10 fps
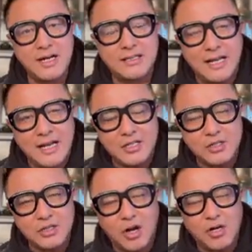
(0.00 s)
that has
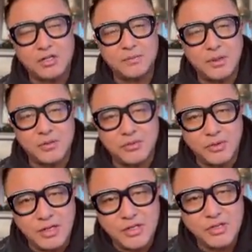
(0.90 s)
talked about the
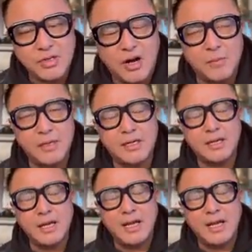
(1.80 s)
religious harmony